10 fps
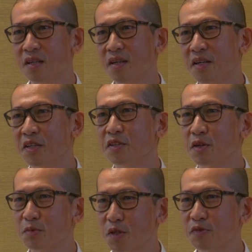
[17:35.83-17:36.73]
in
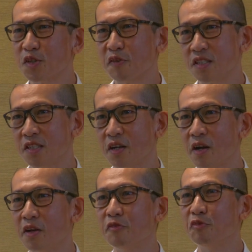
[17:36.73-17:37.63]
terms of surface
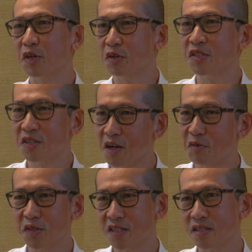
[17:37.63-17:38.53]
area if we consider
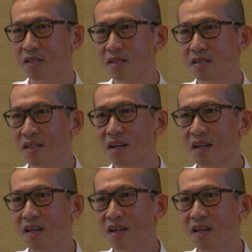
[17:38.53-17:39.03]
overseas.